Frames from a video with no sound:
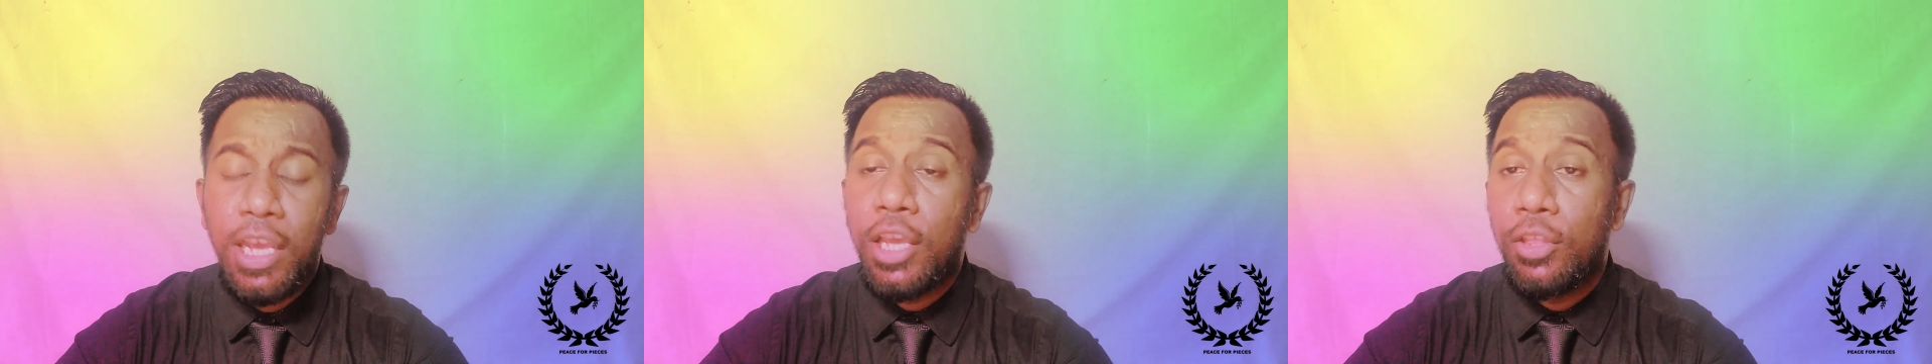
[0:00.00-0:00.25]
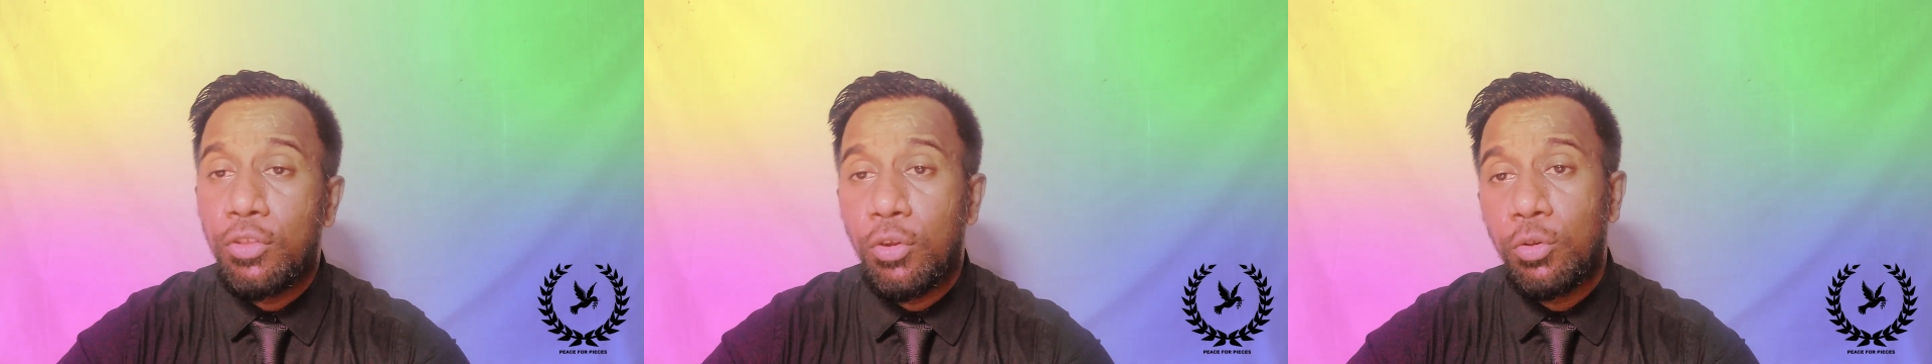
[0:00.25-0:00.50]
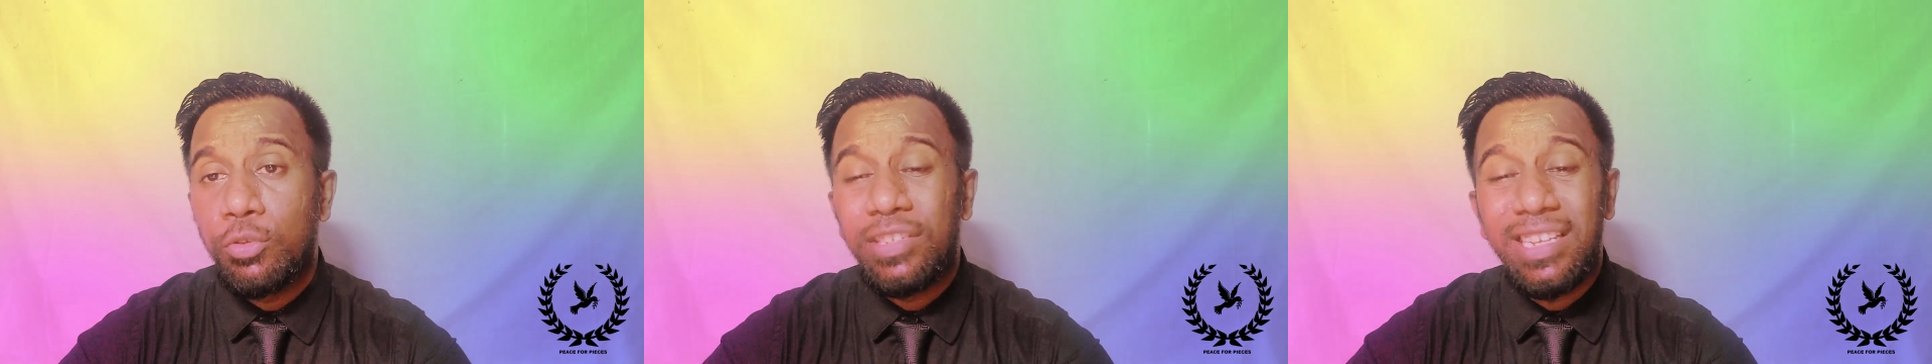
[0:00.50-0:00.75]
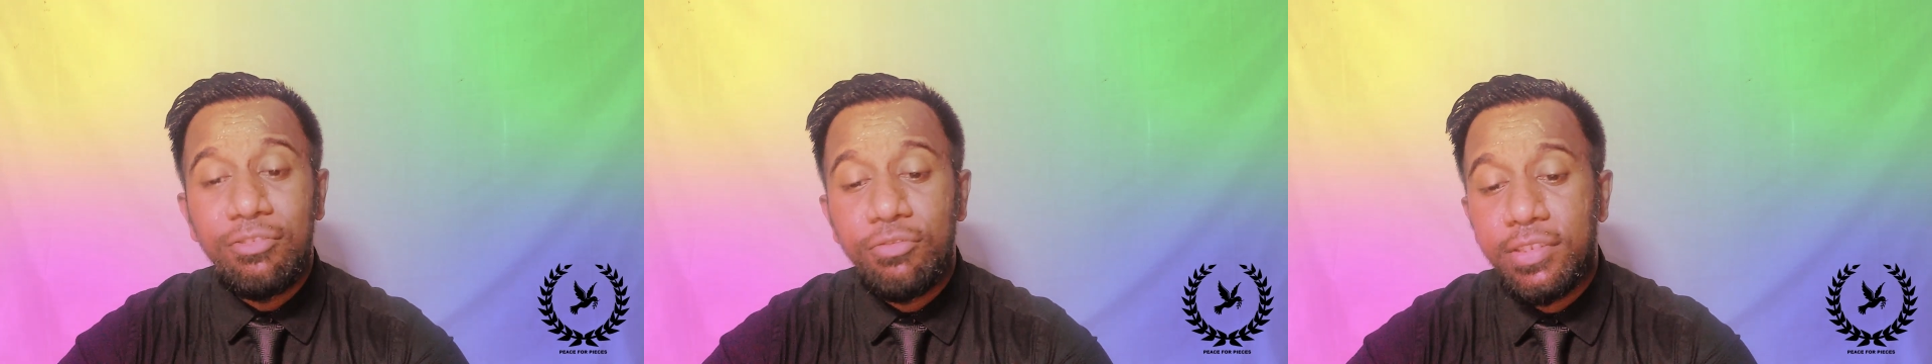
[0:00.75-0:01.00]

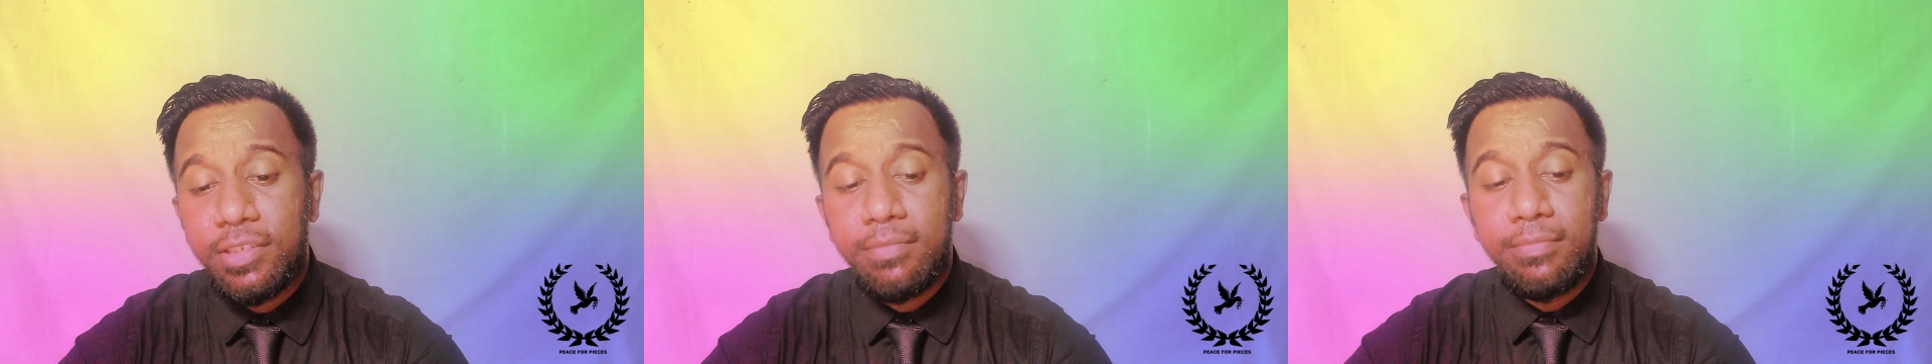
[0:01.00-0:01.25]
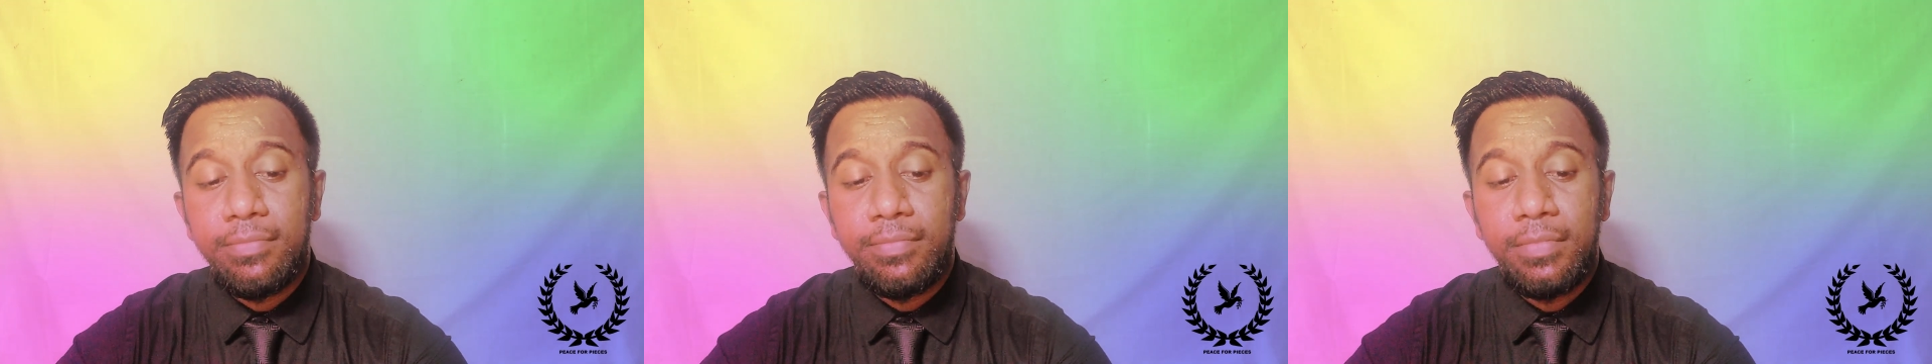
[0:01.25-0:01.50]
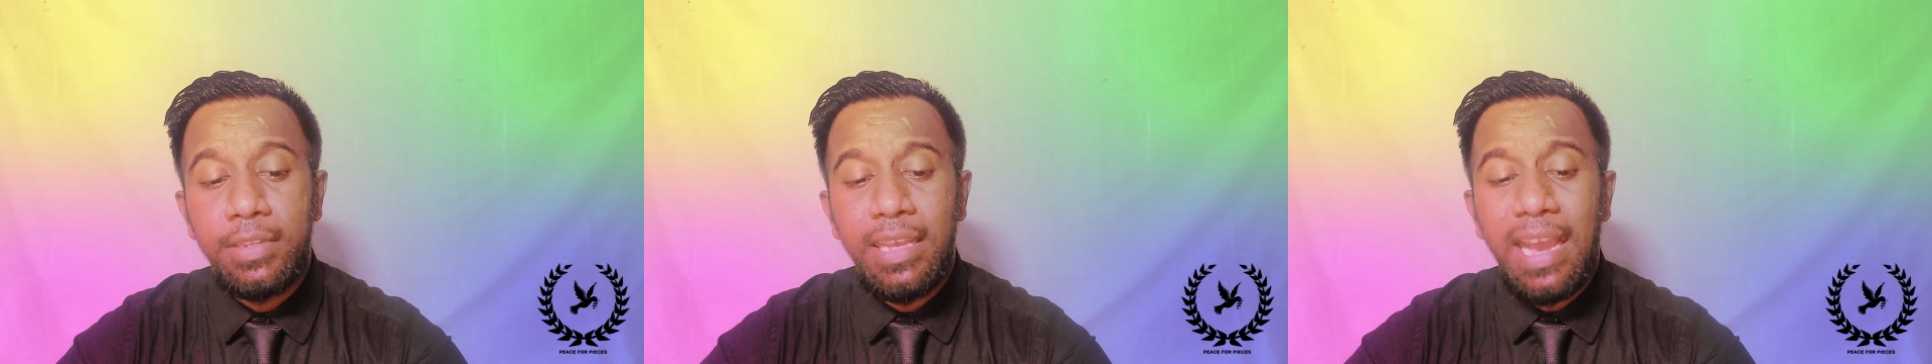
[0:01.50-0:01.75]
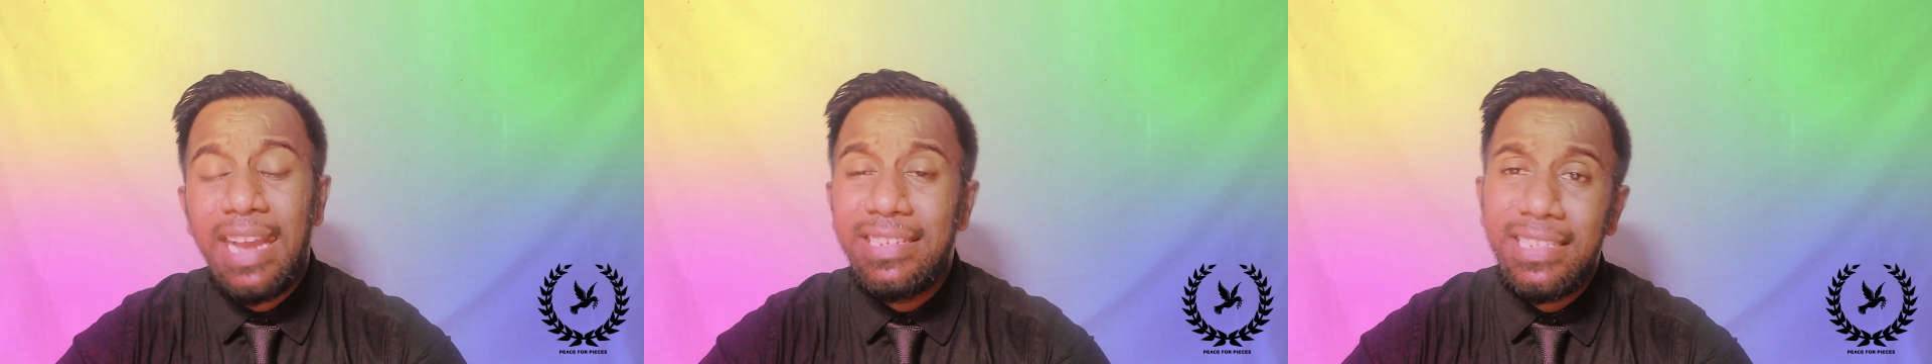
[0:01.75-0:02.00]
ethnocentrism.
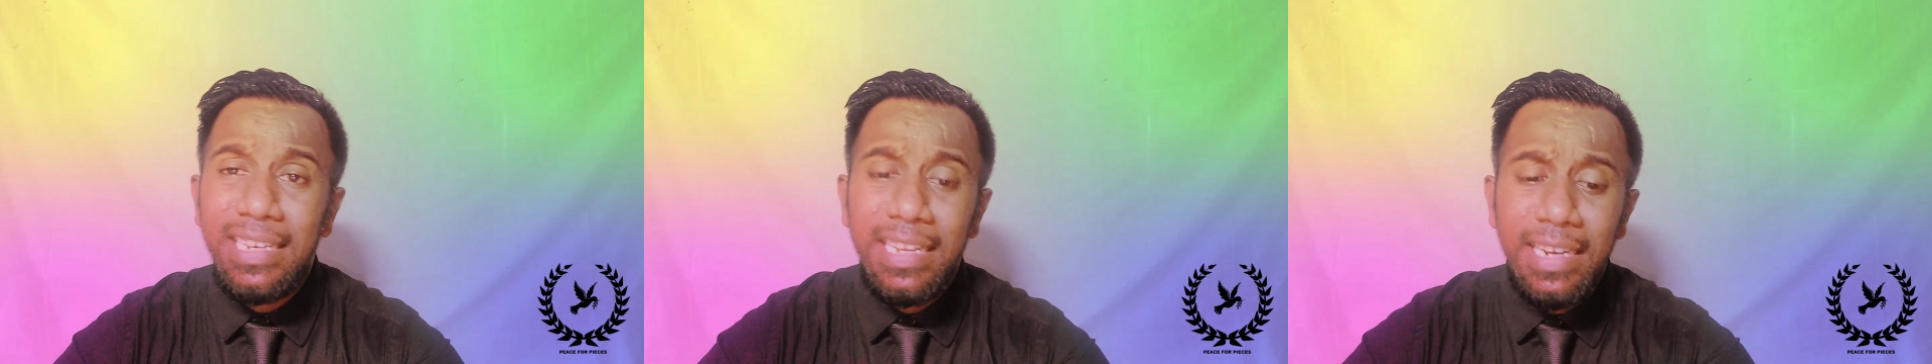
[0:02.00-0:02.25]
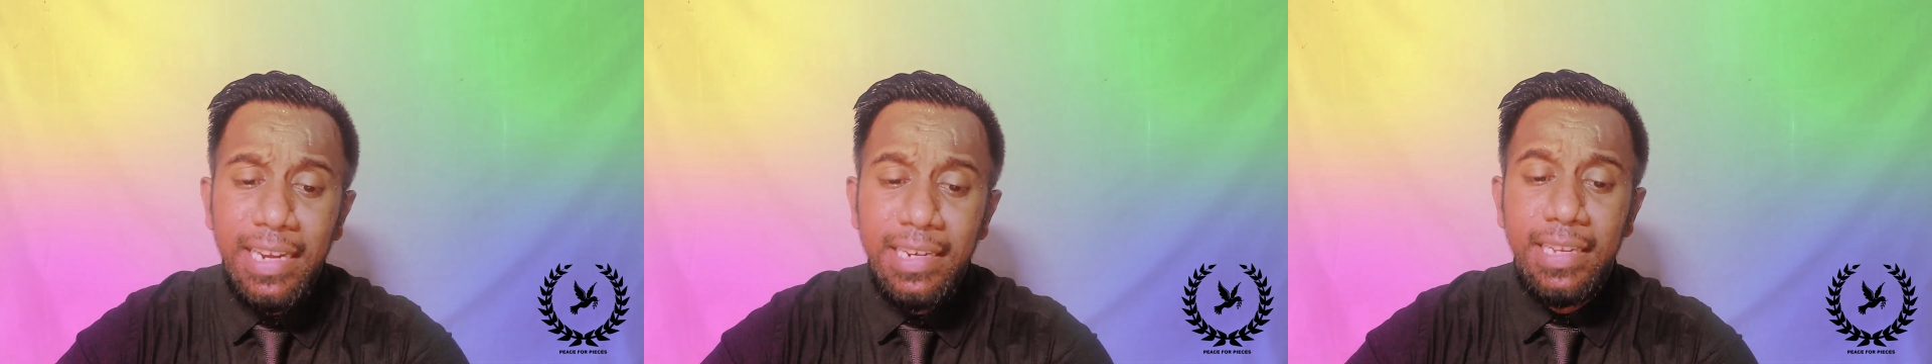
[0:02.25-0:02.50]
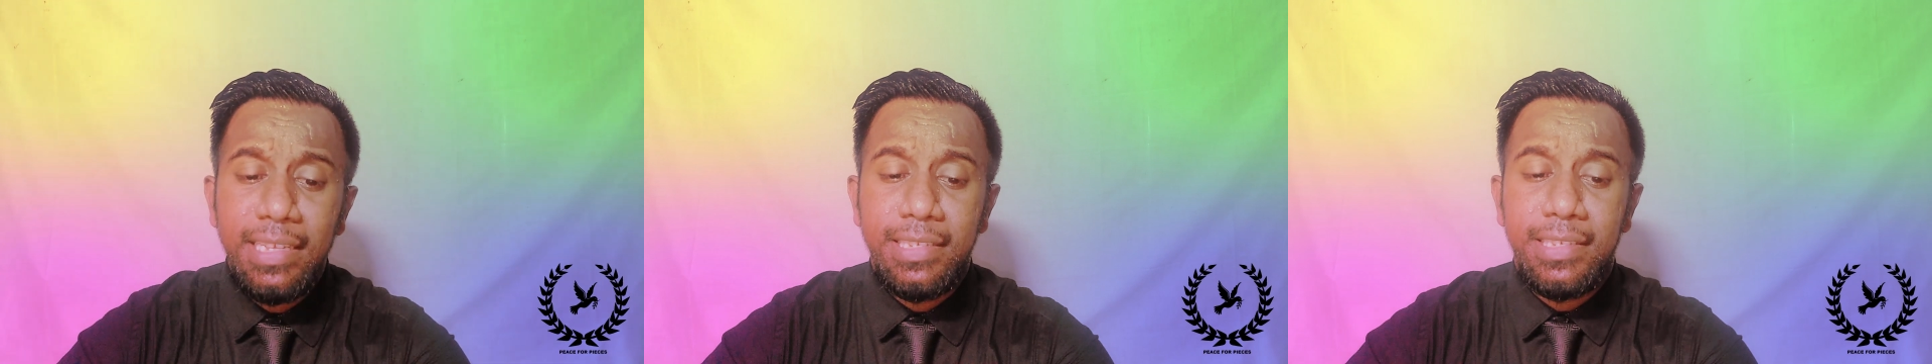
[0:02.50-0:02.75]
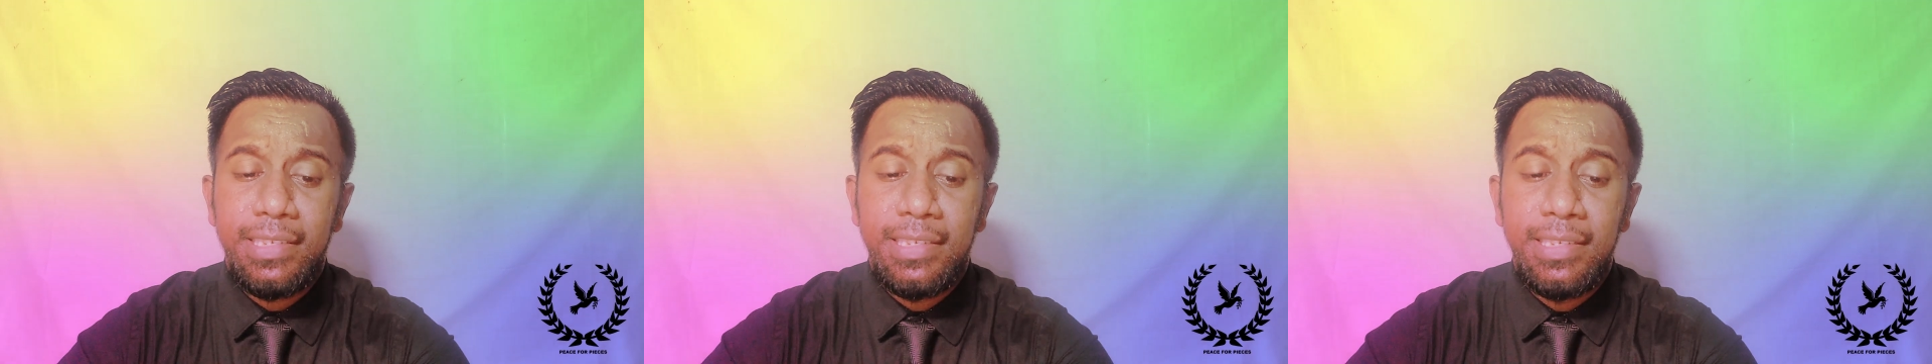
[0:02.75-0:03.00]
Until and
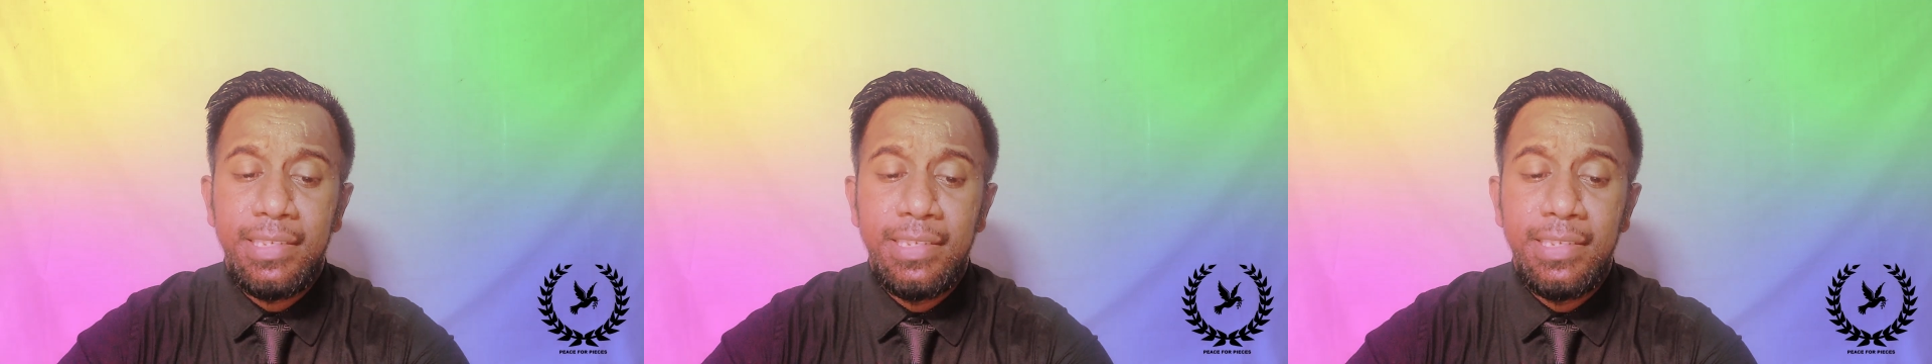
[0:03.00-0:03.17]
unless